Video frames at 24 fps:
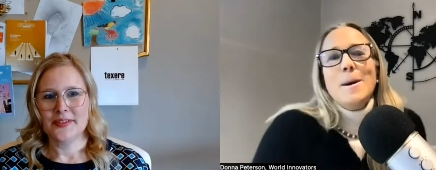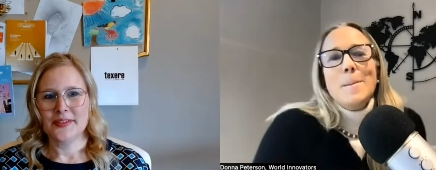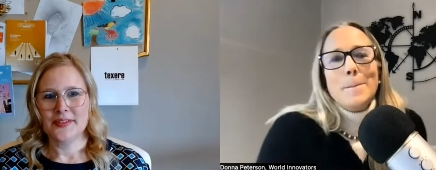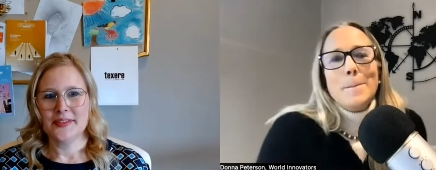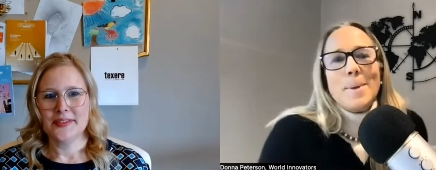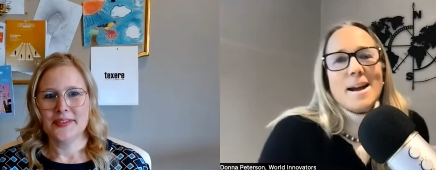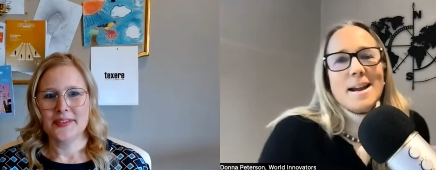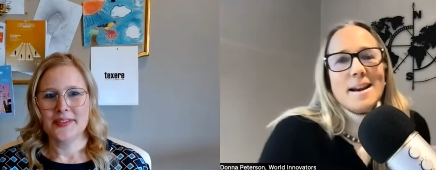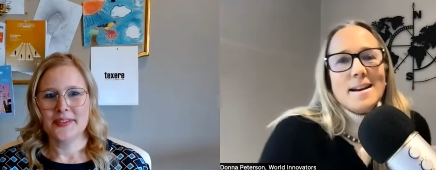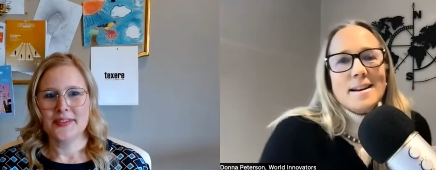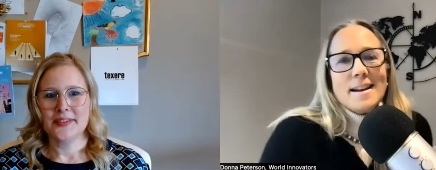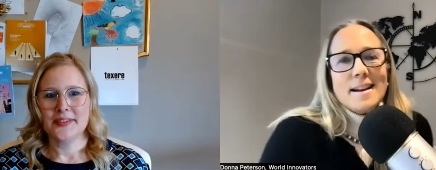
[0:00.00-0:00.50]

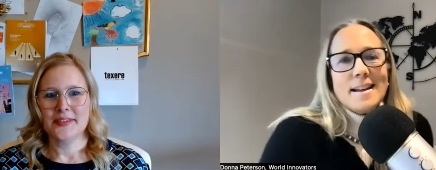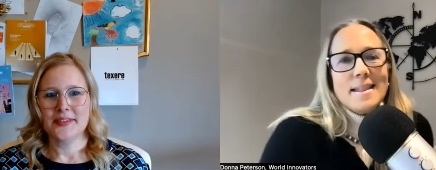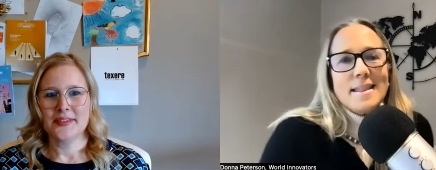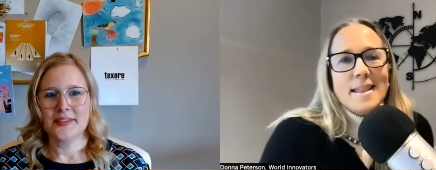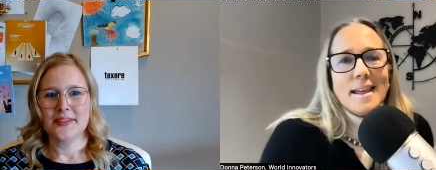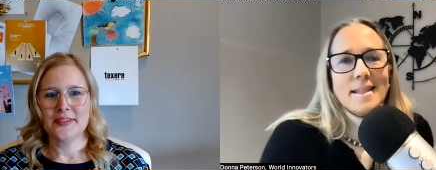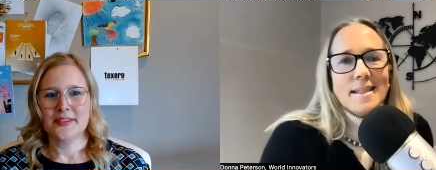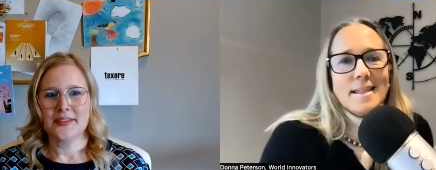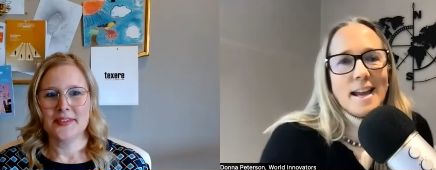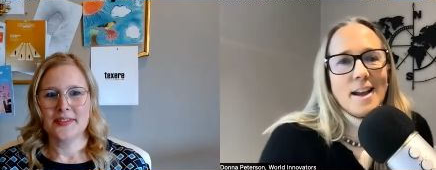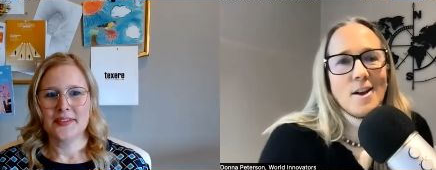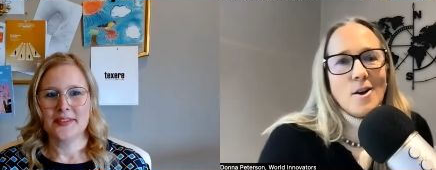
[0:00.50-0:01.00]
Speaker 1: But
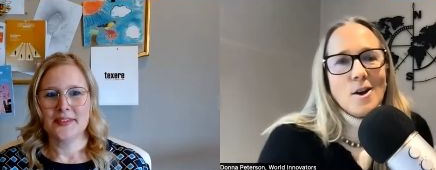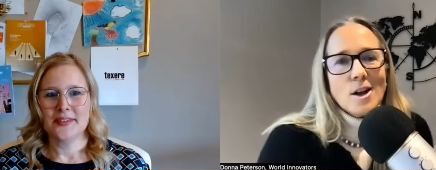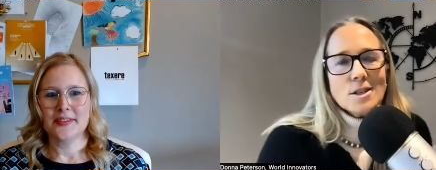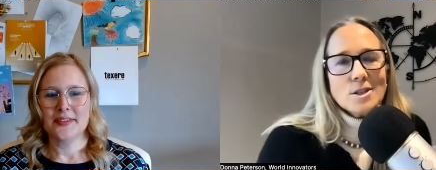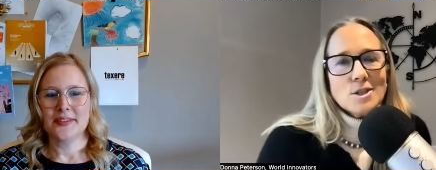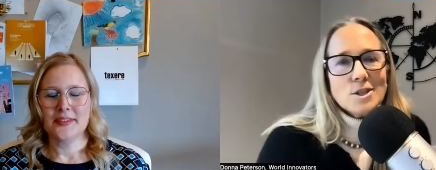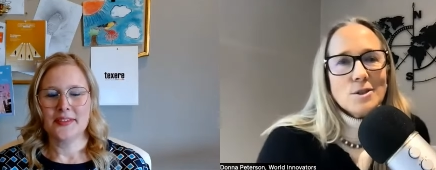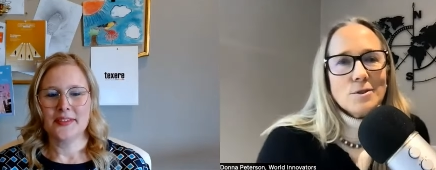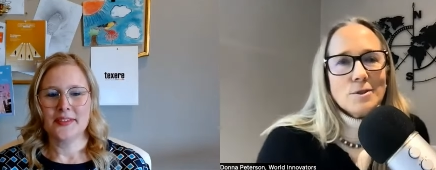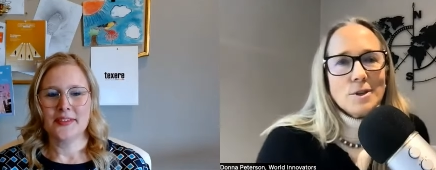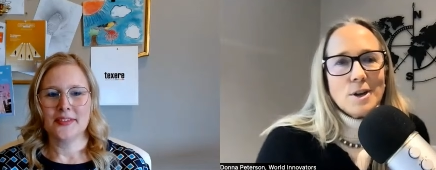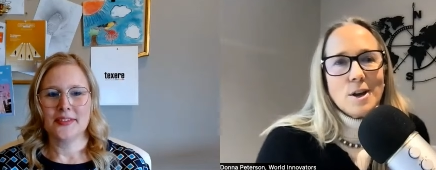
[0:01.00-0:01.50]
then they
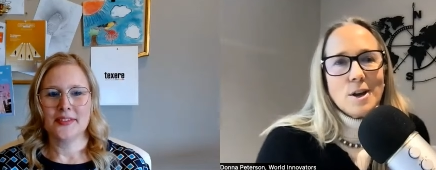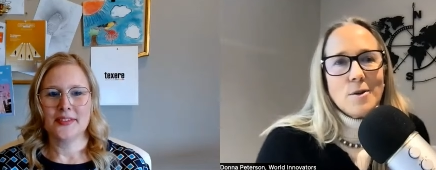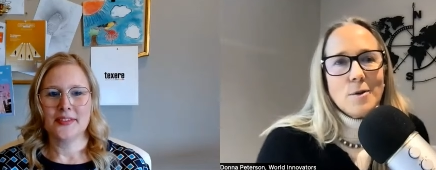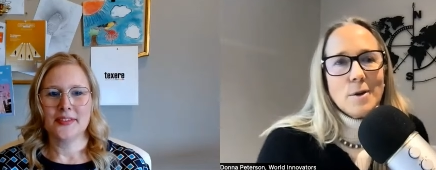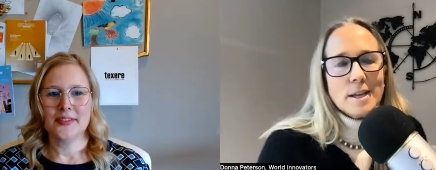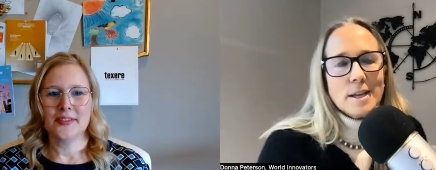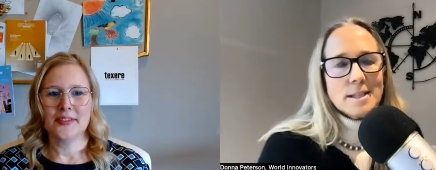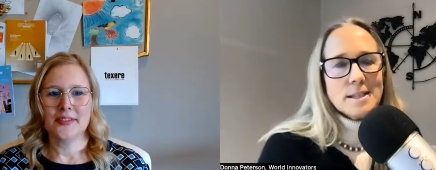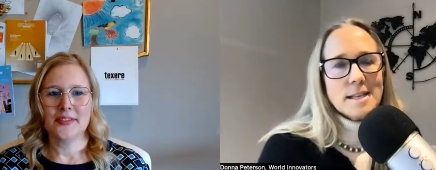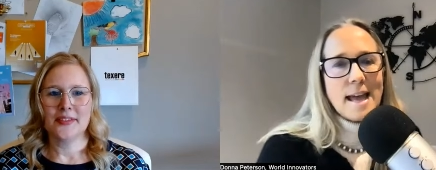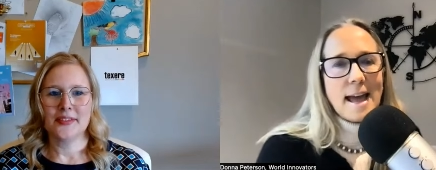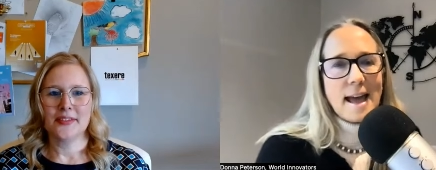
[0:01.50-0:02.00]
also know
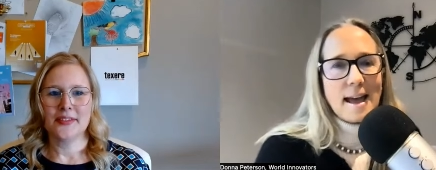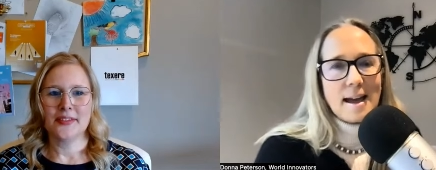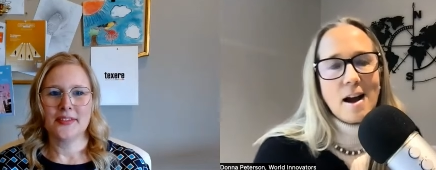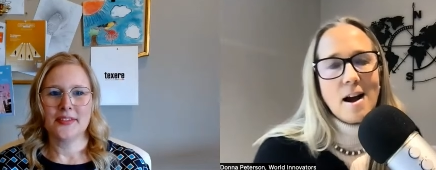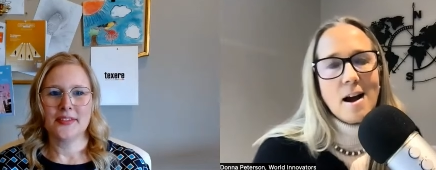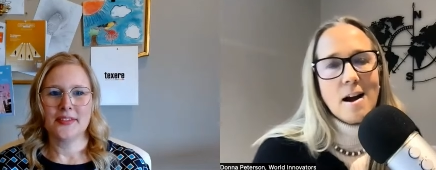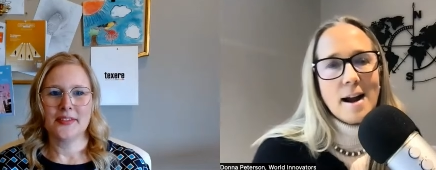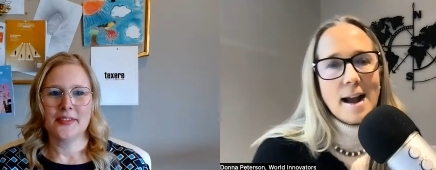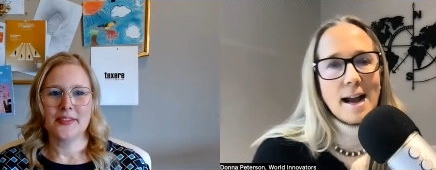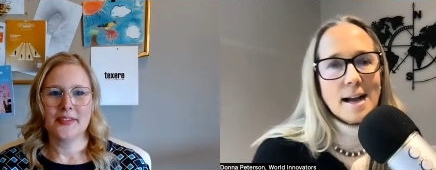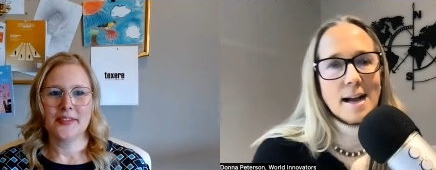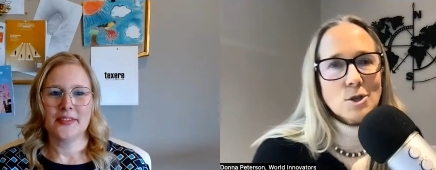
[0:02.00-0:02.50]
it's
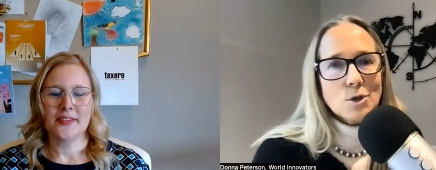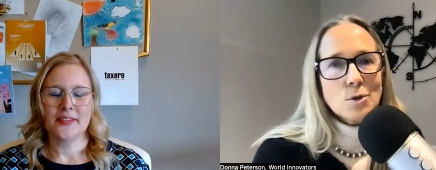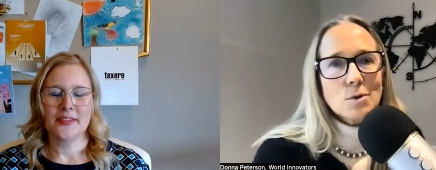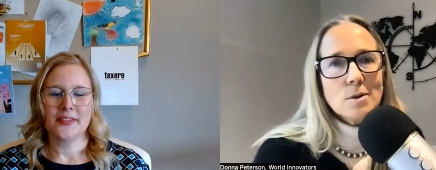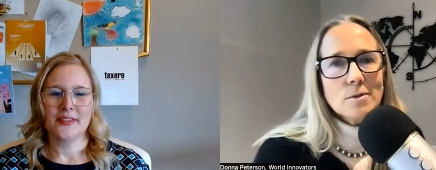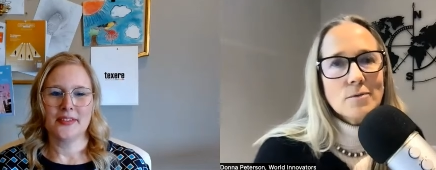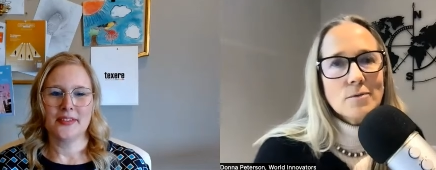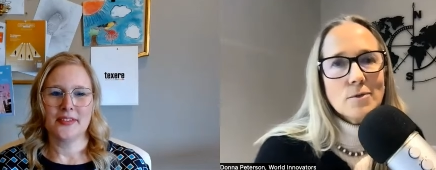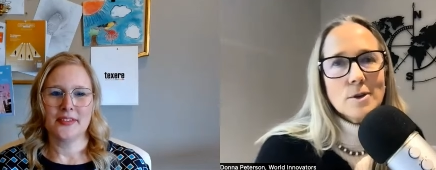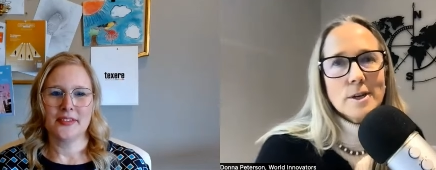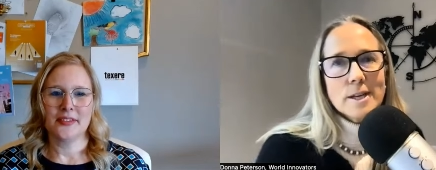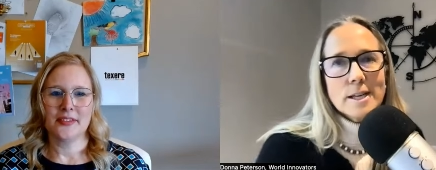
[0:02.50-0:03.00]
our actual
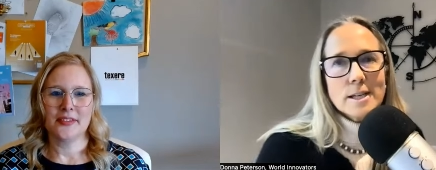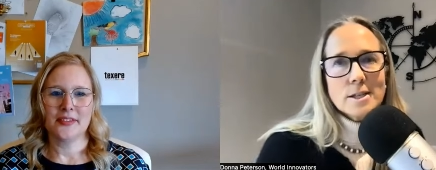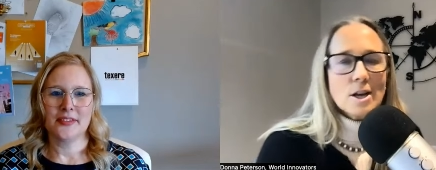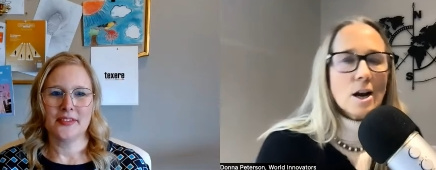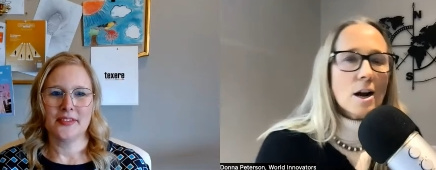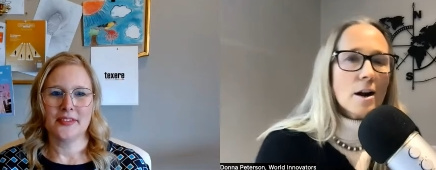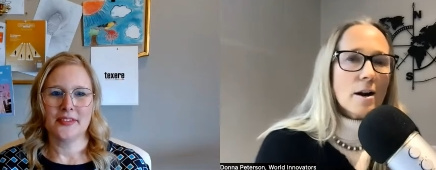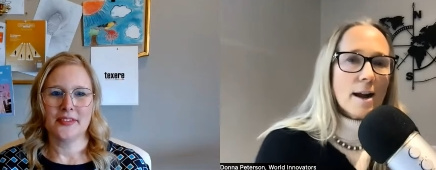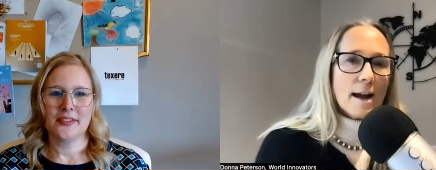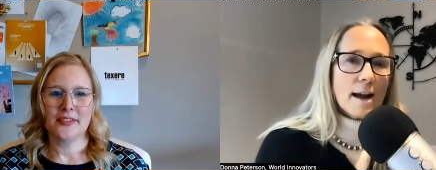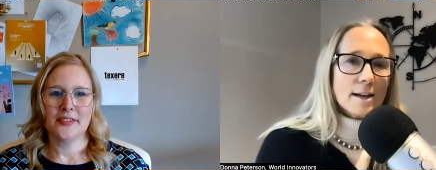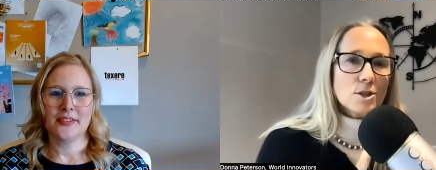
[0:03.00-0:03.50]
voice,
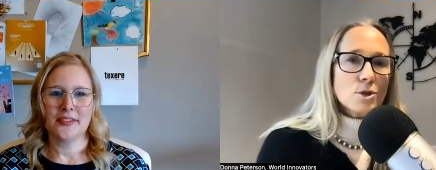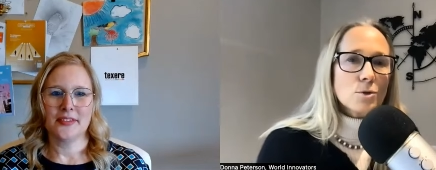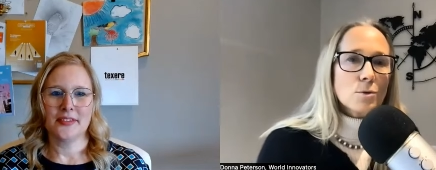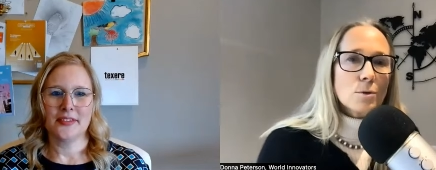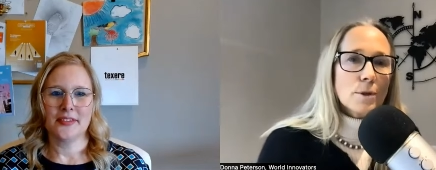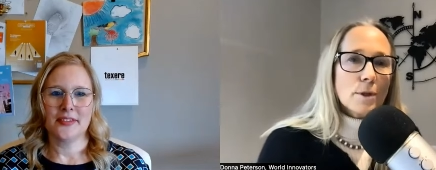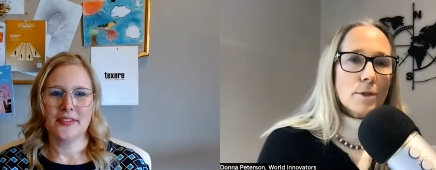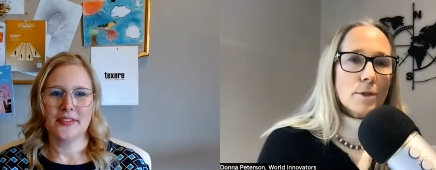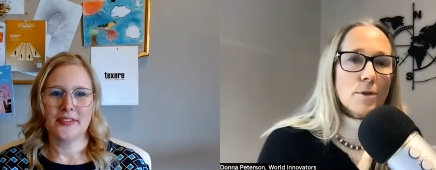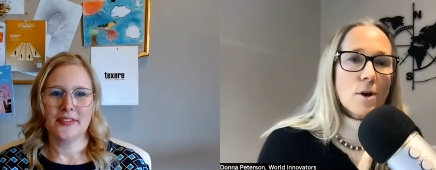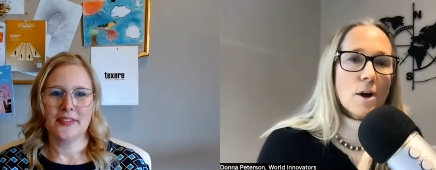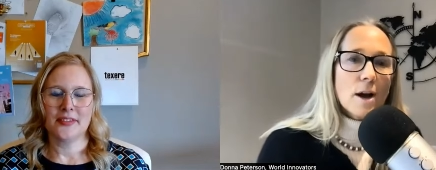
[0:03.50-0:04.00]
our actual
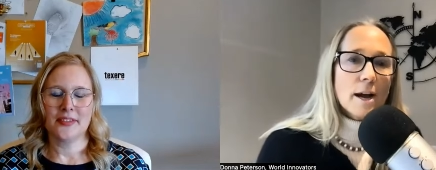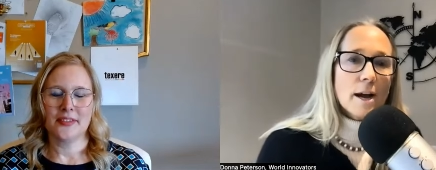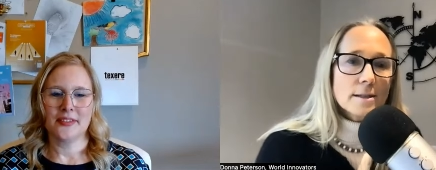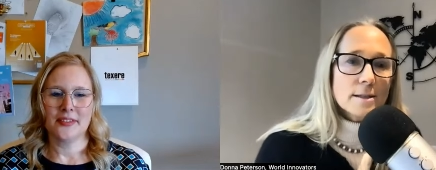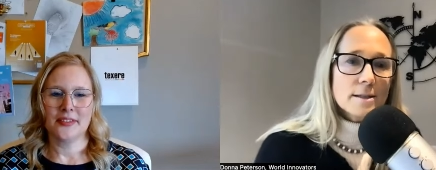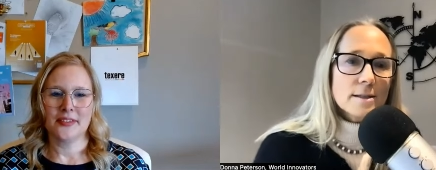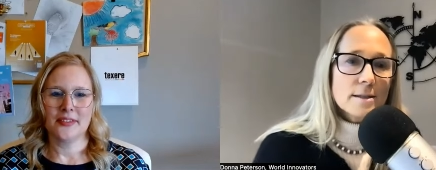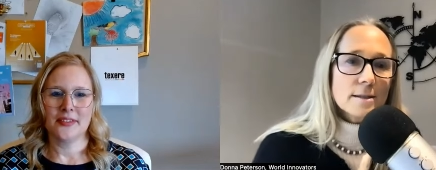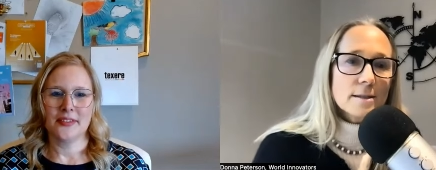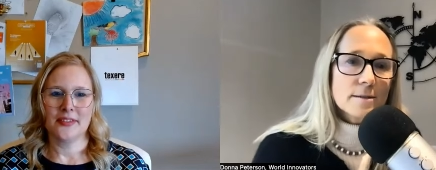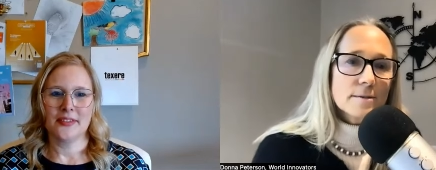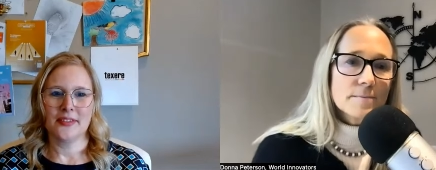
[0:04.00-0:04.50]

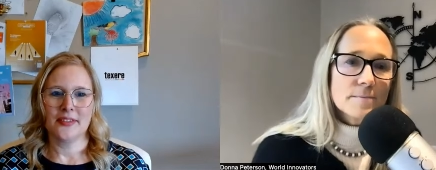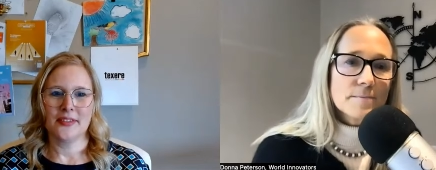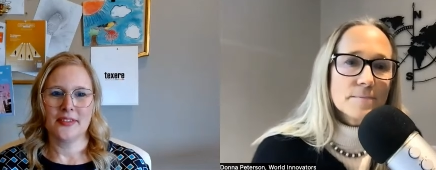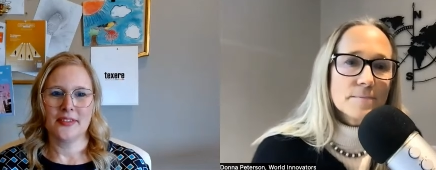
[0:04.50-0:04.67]
thoughts.